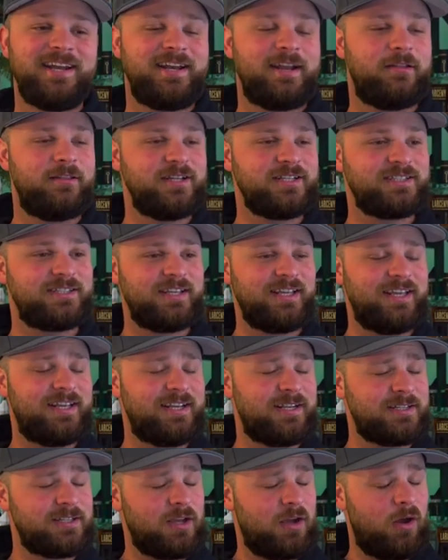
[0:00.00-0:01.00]
Now, this
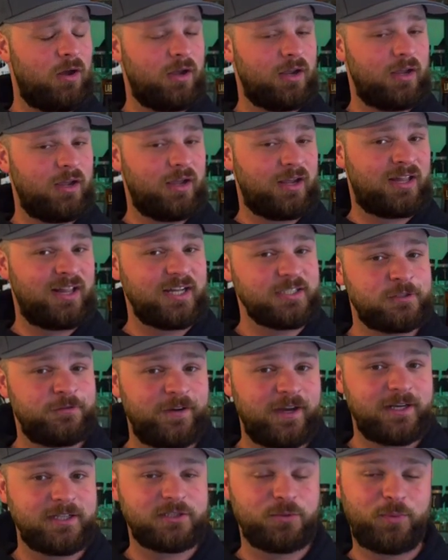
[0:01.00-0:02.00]
is
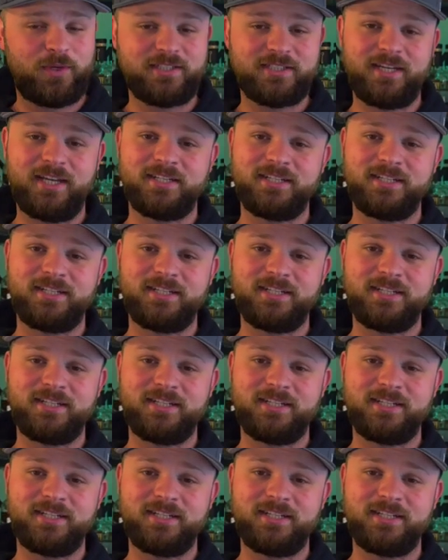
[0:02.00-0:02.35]
classified as a whiskey.